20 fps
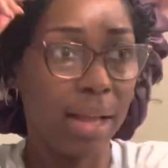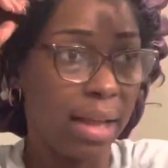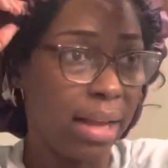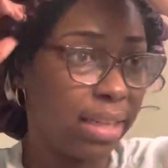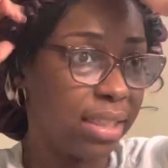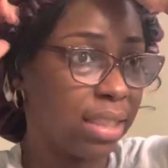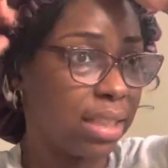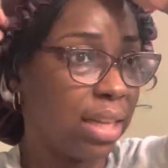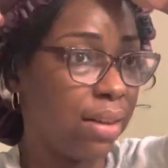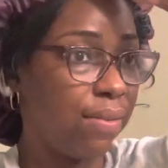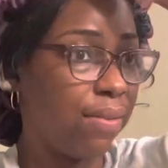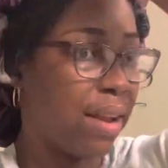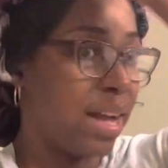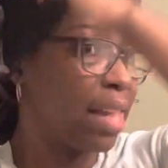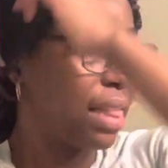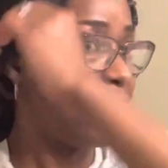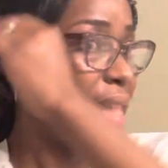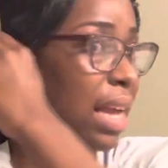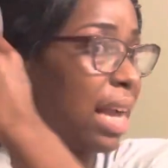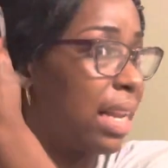and stuff
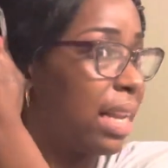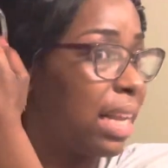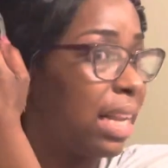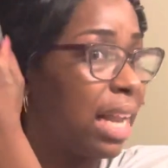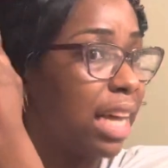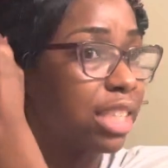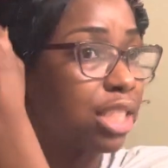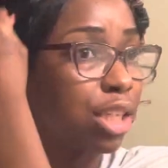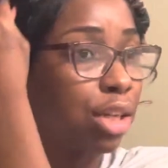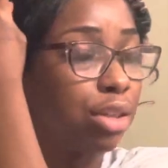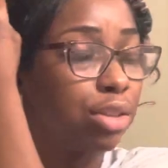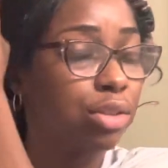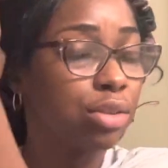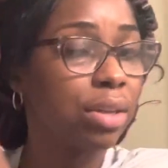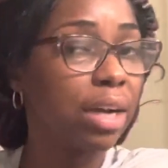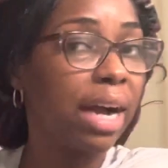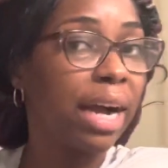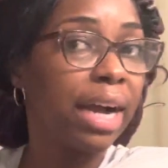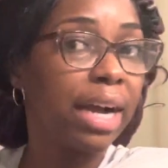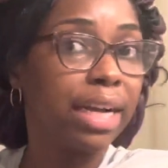like that, and then I told you
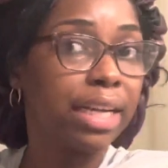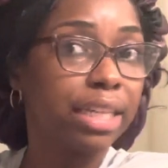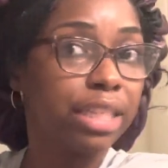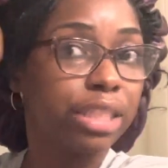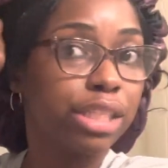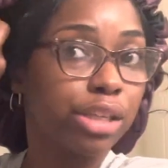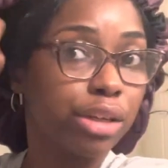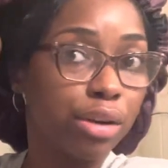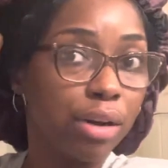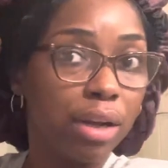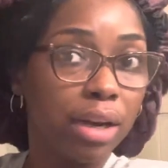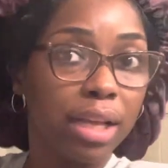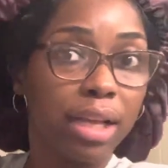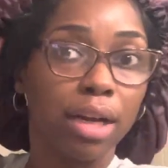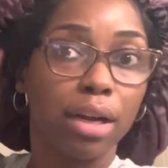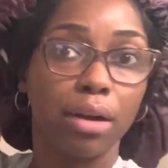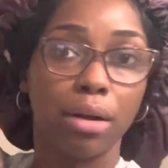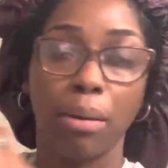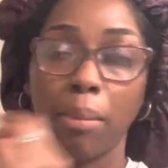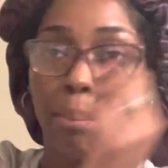guys
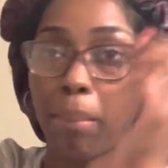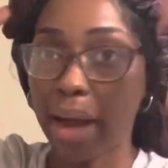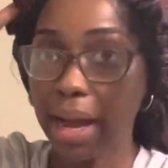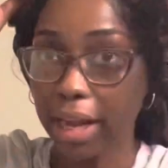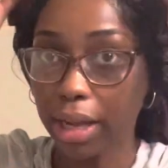earlier, my